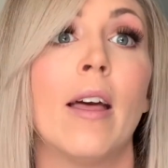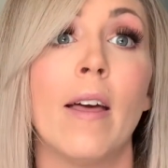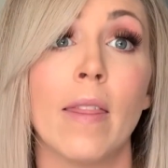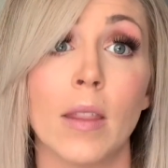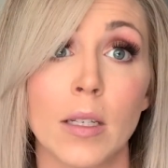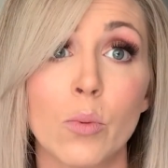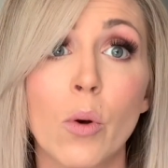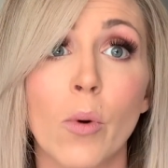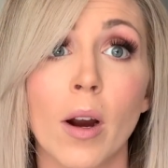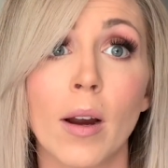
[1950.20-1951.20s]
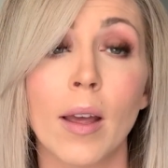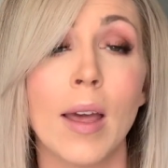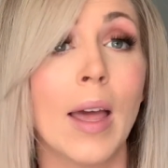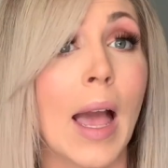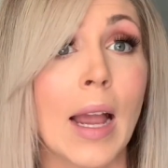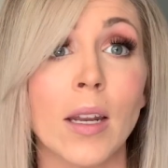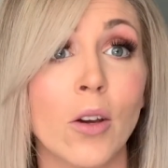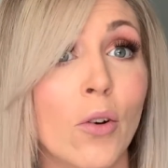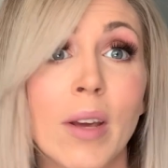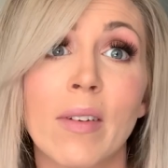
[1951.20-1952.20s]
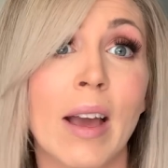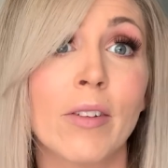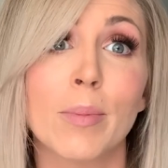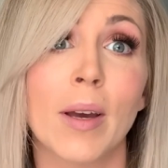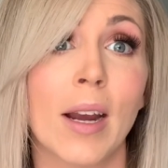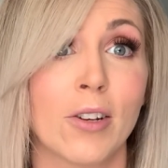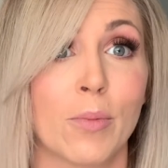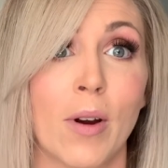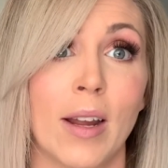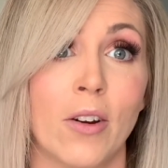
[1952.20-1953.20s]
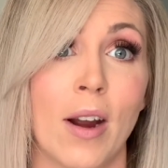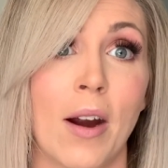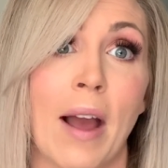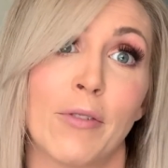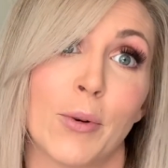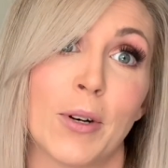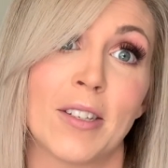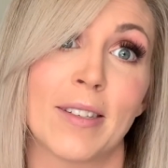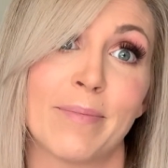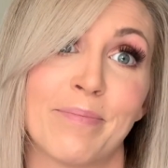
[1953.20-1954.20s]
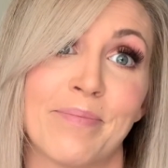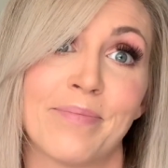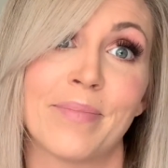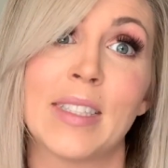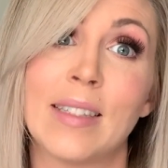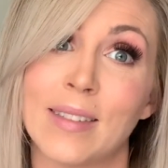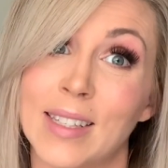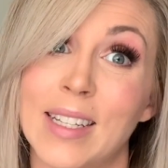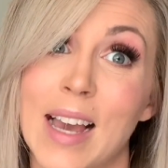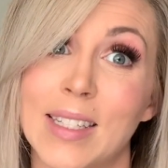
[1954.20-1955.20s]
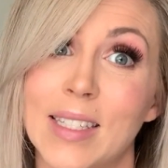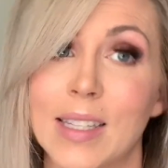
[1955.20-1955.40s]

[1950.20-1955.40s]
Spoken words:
this will work, and you don't even have to put hairspray in your hair afterwards. Yes.